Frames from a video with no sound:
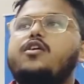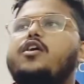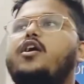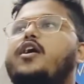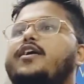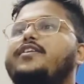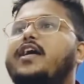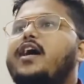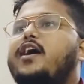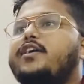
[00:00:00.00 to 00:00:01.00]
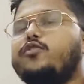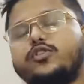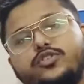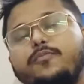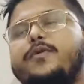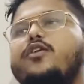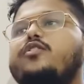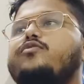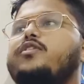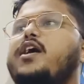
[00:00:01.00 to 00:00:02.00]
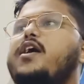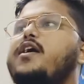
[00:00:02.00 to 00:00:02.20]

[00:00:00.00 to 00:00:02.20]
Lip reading: It also belong to the